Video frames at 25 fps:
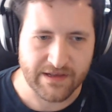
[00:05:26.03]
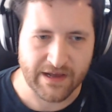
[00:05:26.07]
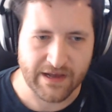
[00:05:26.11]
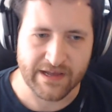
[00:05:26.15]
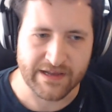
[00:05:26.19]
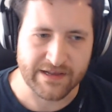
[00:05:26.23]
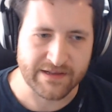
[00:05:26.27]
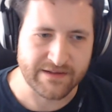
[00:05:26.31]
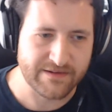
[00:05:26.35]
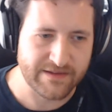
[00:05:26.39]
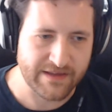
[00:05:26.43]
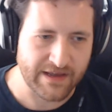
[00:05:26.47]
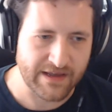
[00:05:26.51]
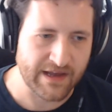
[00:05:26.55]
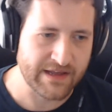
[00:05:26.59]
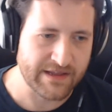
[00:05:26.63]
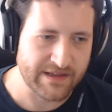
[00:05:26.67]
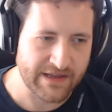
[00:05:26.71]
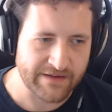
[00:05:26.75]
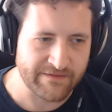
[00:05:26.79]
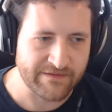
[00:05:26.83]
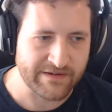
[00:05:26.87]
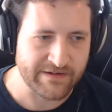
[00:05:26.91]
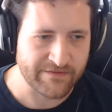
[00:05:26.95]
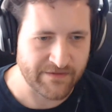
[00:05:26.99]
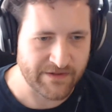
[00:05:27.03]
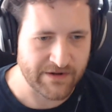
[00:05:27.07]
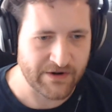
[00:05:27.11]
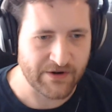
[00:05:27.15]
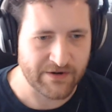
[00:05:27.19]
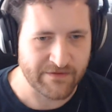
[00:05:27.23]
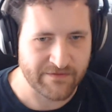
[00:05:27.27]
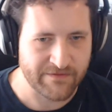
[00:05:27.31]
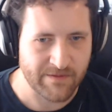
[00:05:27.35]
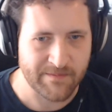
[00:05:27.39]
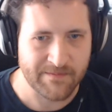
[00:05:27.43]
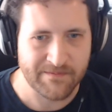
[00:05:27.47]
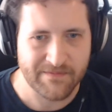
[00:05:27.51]
I've definitely
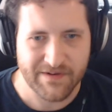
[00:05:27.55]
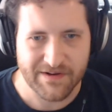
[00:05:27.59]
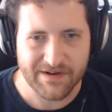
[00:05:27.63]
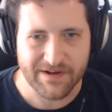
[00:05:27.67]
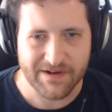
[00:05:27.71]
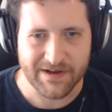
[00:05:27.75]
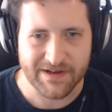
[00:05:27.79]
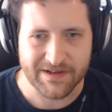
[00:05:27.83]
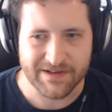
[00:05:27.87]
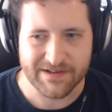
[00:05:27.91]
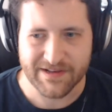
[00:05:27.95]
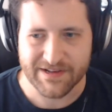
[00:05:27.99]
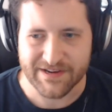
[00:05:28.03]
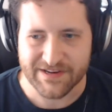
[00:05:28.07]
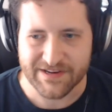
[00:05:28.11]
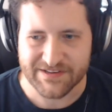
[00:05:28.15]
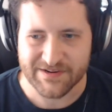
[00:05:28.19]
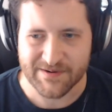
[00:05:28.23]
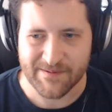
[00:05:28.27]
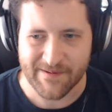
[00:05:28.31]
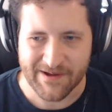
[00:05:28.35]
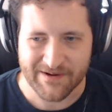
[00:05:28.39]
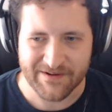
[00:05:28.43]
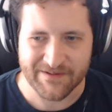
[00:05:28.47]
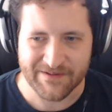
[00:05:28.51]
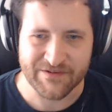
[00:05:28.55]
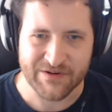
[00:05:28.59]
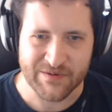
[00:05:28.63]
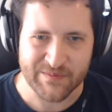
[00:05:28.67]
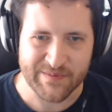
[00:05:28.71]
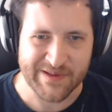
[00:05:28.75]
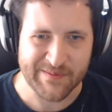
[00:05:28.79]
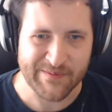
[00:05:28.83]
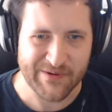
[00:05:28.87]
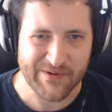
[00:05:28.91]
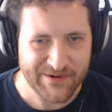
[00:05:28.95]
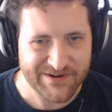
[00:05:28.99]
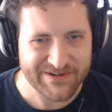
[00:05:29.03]
heard from a decent amount of new
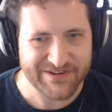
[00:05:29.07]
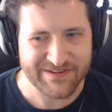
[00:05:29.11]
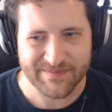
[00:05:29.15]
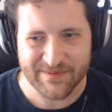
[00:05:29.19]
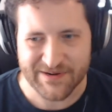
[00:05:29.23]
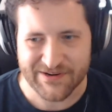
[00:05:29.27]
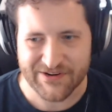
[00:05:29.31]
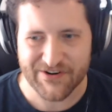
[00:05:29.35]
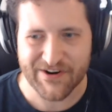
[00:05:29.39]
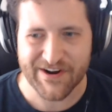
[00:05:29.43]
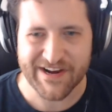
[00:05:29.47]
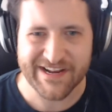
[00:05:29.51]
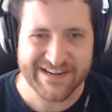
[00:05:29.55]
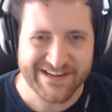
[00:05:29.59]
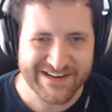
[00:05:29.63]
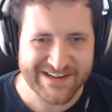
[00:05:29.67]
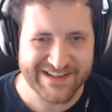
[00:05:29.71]
people, which has been great.